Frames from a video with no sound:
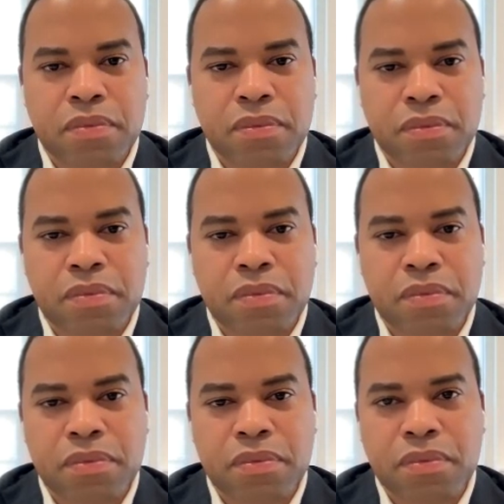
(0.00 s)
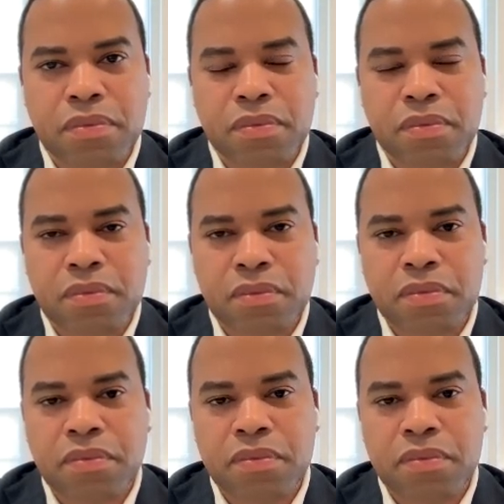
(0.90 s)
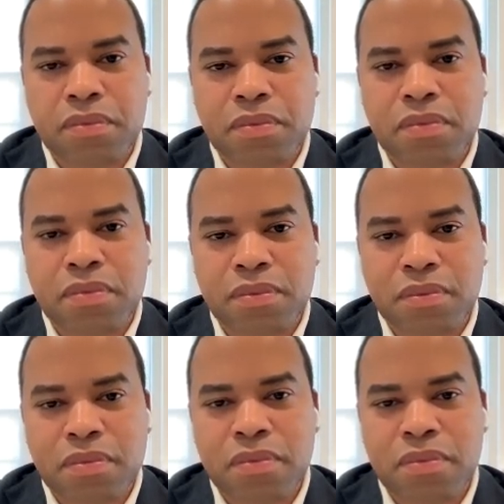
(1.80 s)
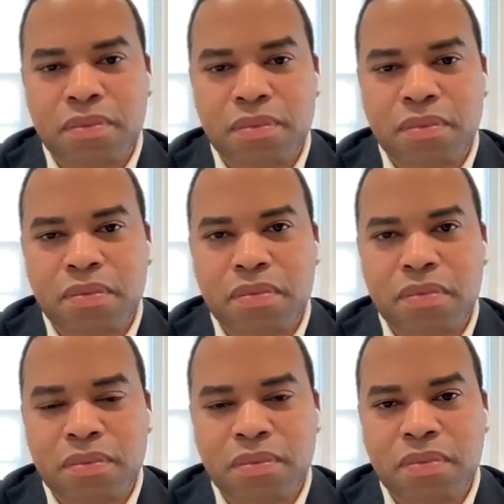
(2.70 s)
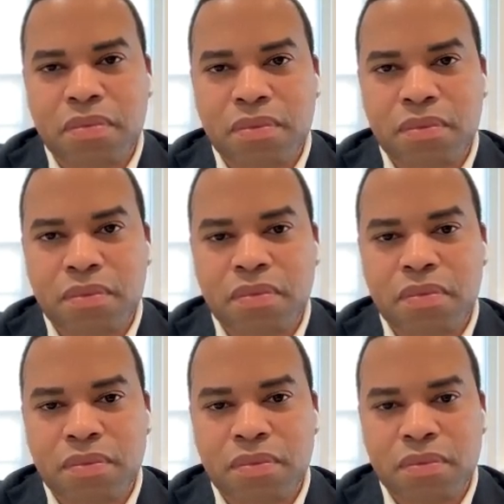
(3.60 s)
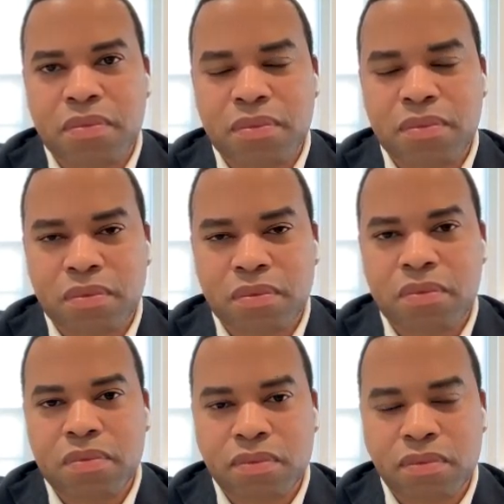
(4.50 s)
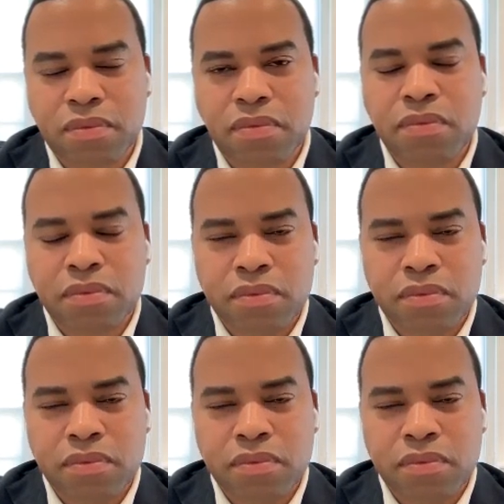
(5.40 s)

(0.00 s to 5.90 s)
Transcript: [no speech]